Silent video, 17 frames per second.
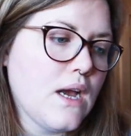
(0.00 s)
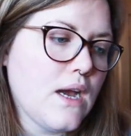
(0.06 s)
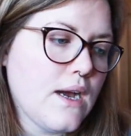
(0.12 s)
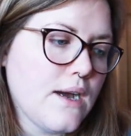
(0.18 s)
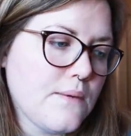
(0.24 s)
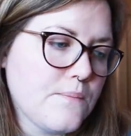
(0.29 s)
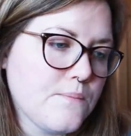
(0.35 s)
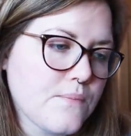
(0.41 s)

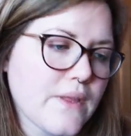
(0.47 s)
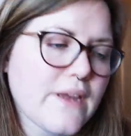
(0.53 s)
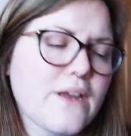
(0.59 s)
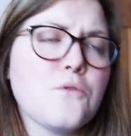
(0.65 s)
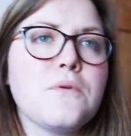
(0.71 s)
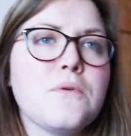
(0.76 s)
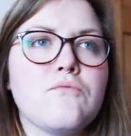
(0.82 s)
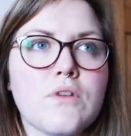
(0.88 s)

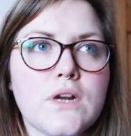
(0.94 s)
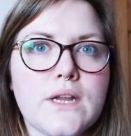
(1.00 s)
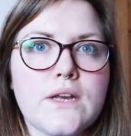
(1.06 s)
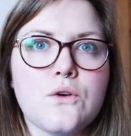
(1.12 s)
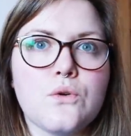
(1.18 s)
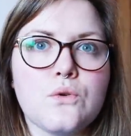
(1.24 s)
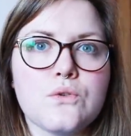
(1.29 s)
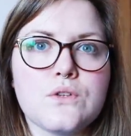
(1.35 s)
it would be
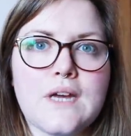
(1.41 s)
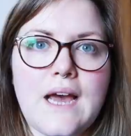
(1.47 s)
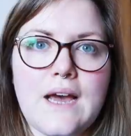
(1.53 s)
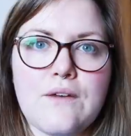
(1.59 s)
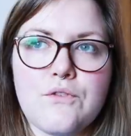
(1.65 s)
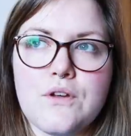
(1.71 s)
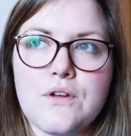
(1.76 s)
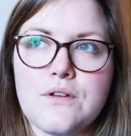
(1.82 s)
really cool to
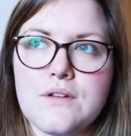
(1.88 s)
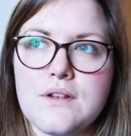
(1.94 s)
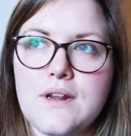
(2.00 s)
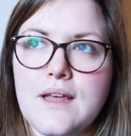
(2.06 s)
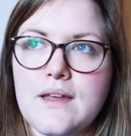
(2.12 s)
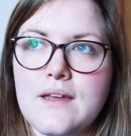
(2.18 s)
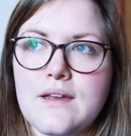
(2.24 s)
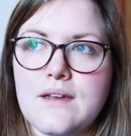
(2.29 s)
have
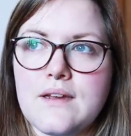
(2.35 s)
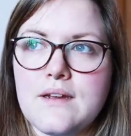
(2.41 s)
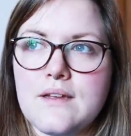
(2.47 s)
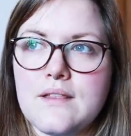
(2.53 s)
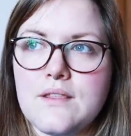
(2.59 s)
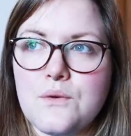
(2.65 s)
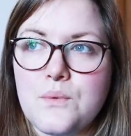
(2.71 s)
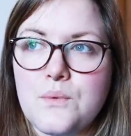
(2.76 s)

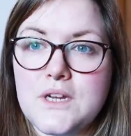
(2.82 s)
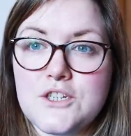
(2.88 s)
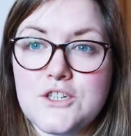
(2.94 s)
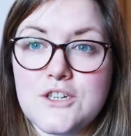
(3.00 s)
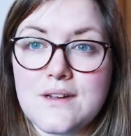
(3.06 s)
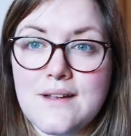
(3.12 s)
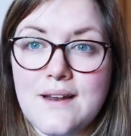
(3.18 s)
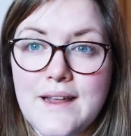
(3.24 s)
a The
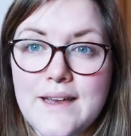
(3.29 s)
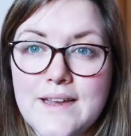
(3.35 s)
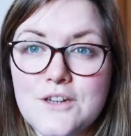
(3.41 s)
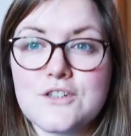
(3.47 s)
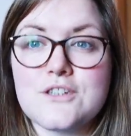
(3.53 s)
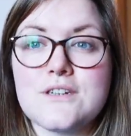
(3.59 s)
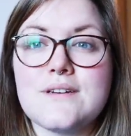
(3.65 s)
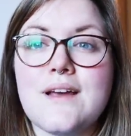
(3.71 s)
Witcher
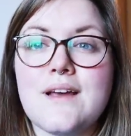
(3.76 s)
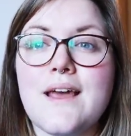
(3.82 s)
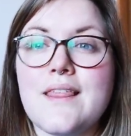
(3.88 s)
collection.